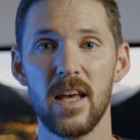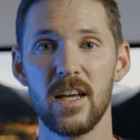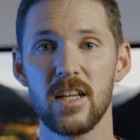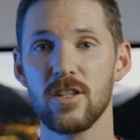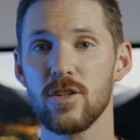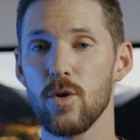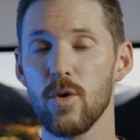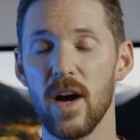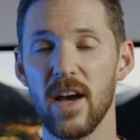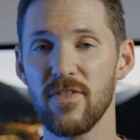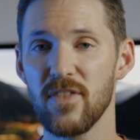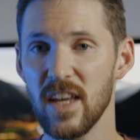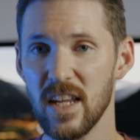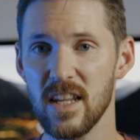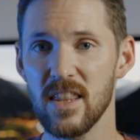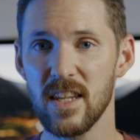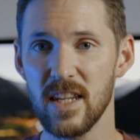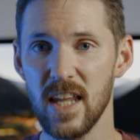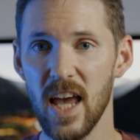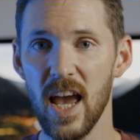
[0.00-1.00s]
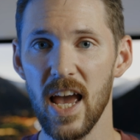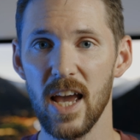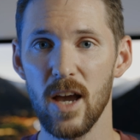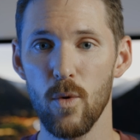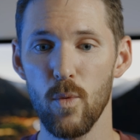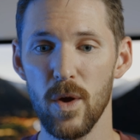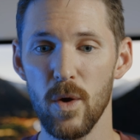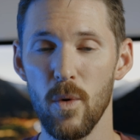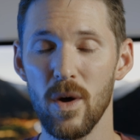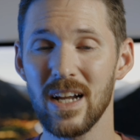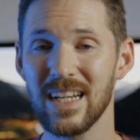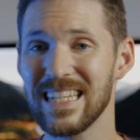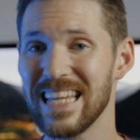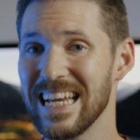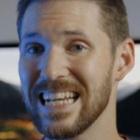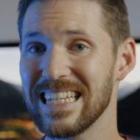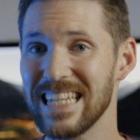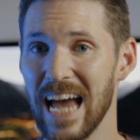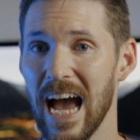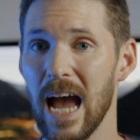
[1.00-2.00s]
And so at the end of the day, we want to
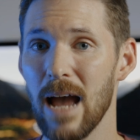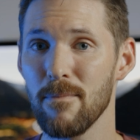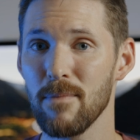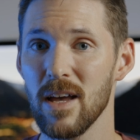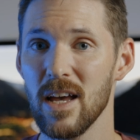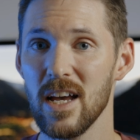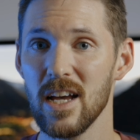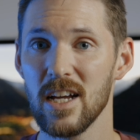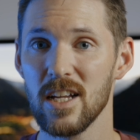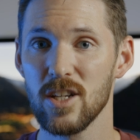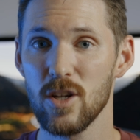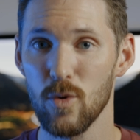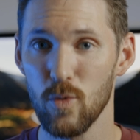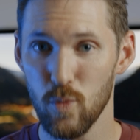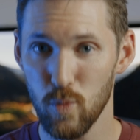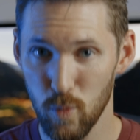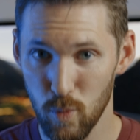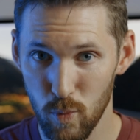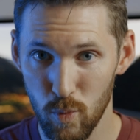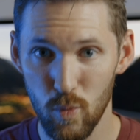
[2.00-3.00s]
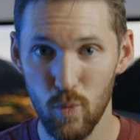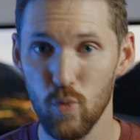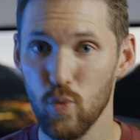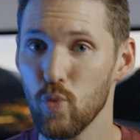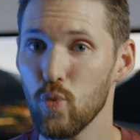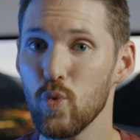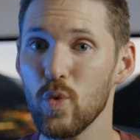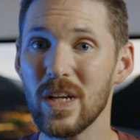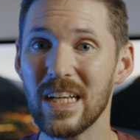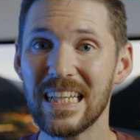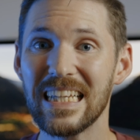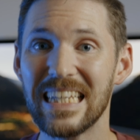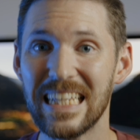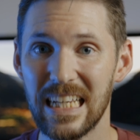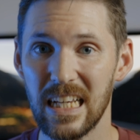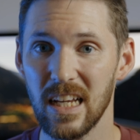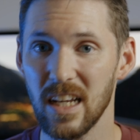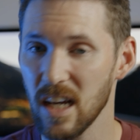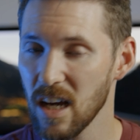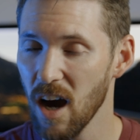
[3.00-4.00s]
take time to
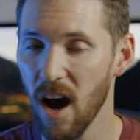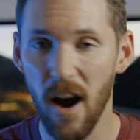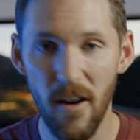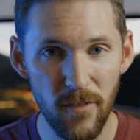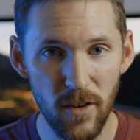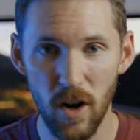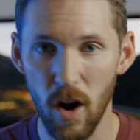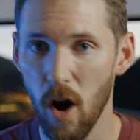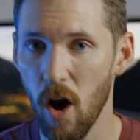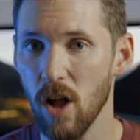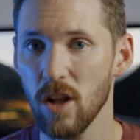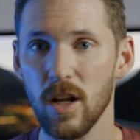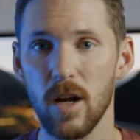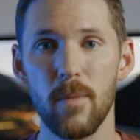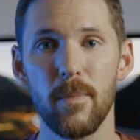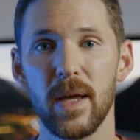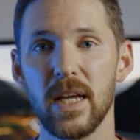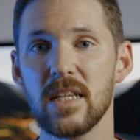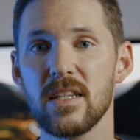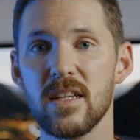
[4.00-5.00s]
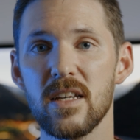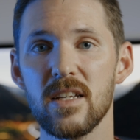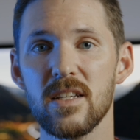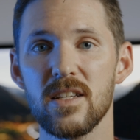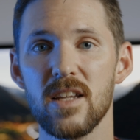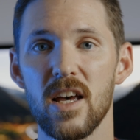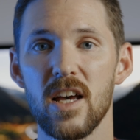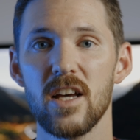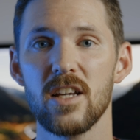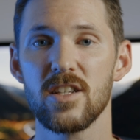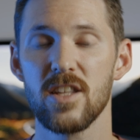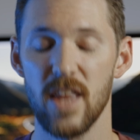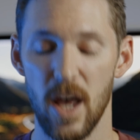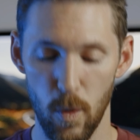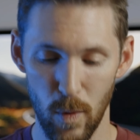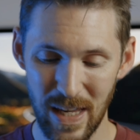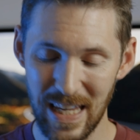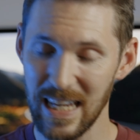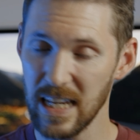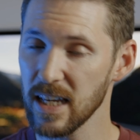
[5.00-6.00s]
really cover all our bases so
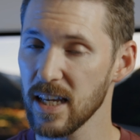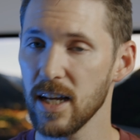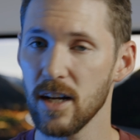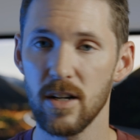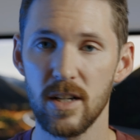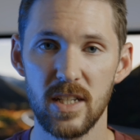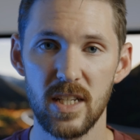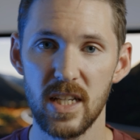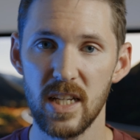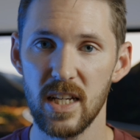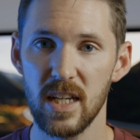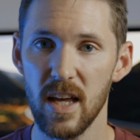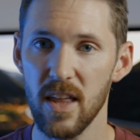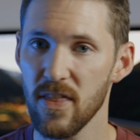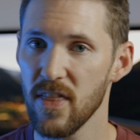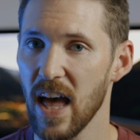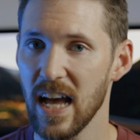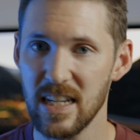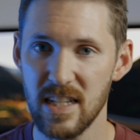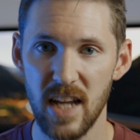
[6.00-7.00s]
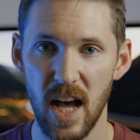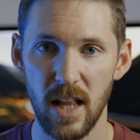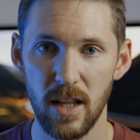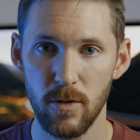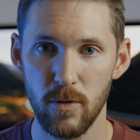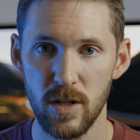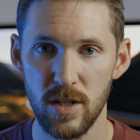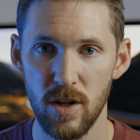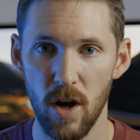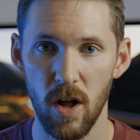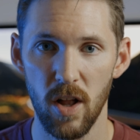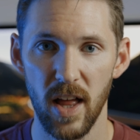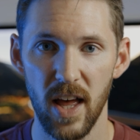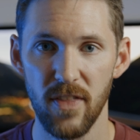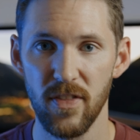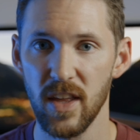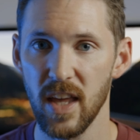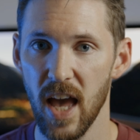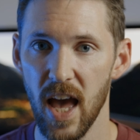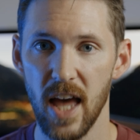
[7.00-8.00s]
that we can guarantee that solid result
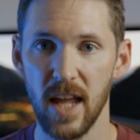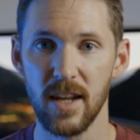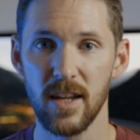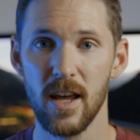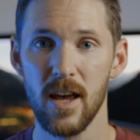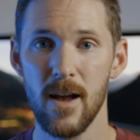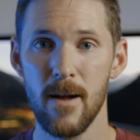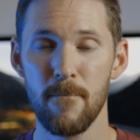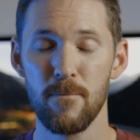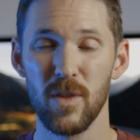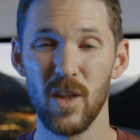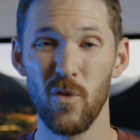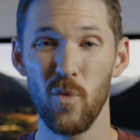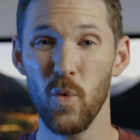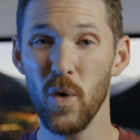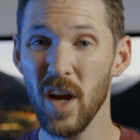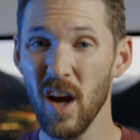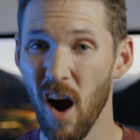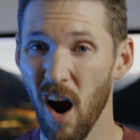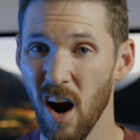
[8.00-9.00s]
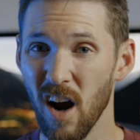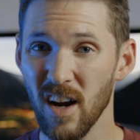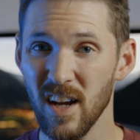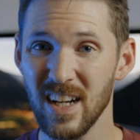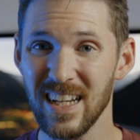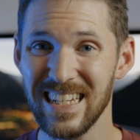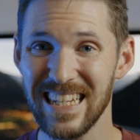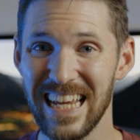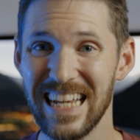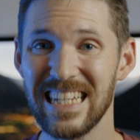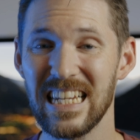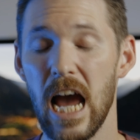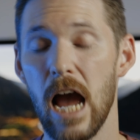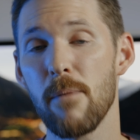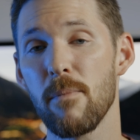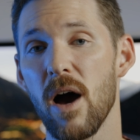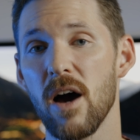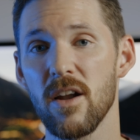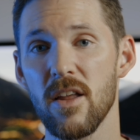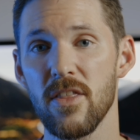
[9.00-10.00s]
at the end. If we are going to take
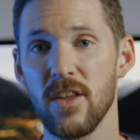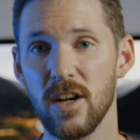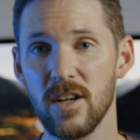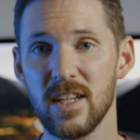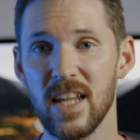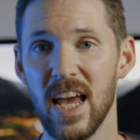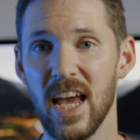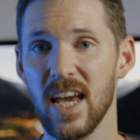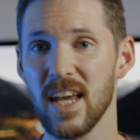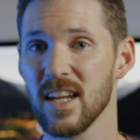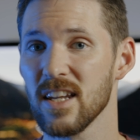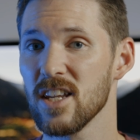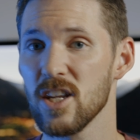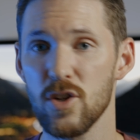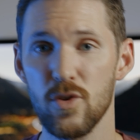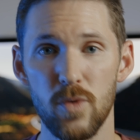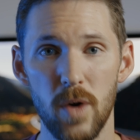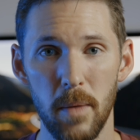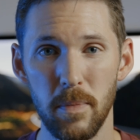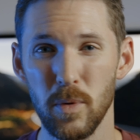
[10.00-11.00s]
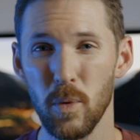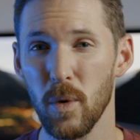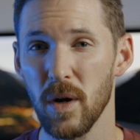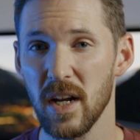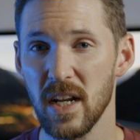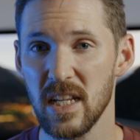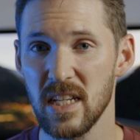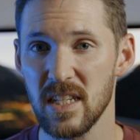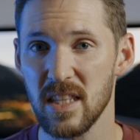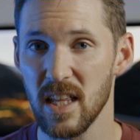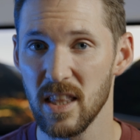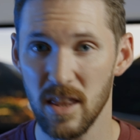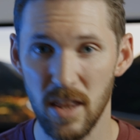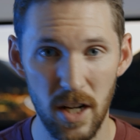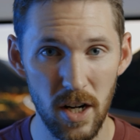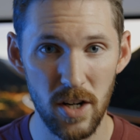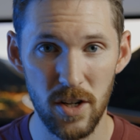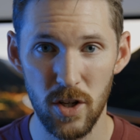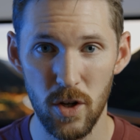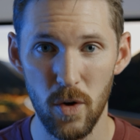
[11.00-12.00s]
time out of their day and disrupt what it is that
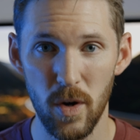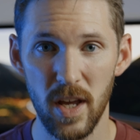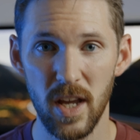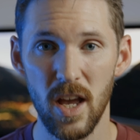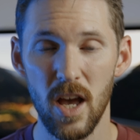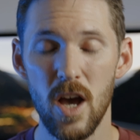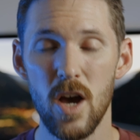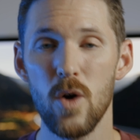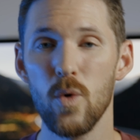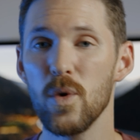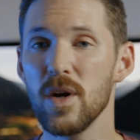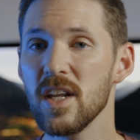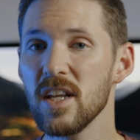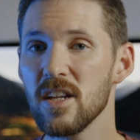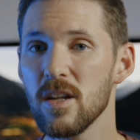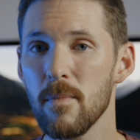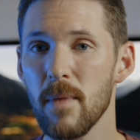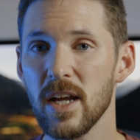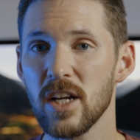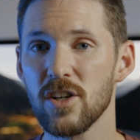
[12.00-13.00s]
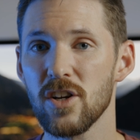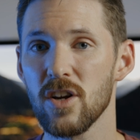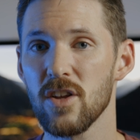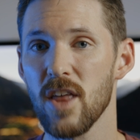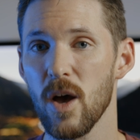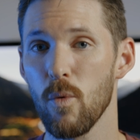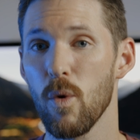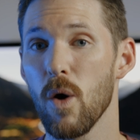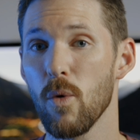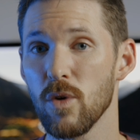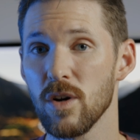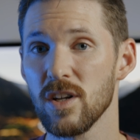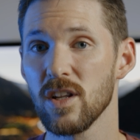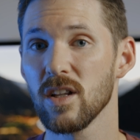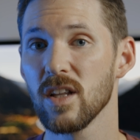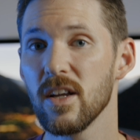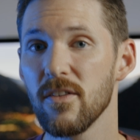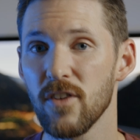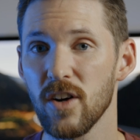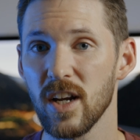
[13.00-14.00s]
they're doing, we need to make sure that what we're
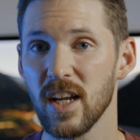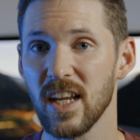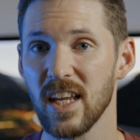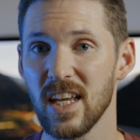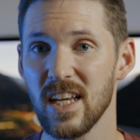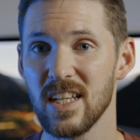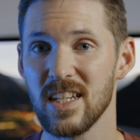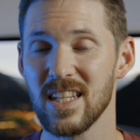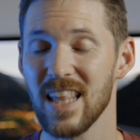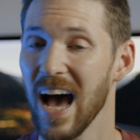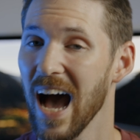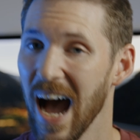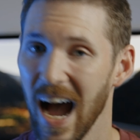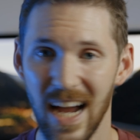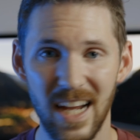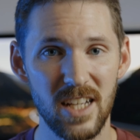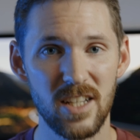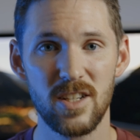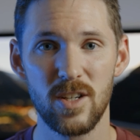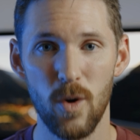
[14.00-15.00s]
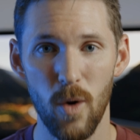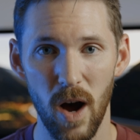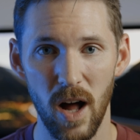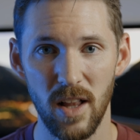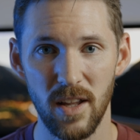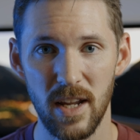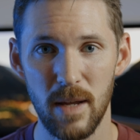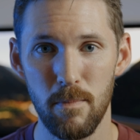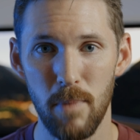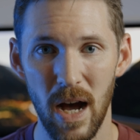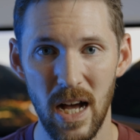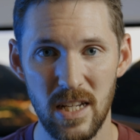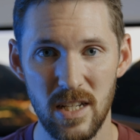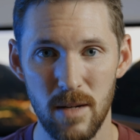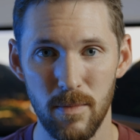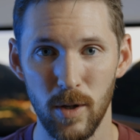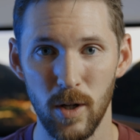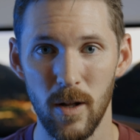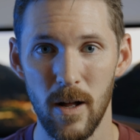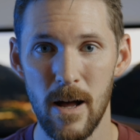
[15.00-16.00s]
delivering is the highest quality
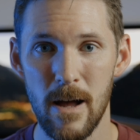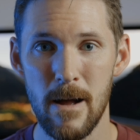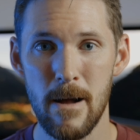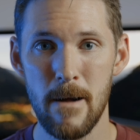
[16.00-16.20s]
possible.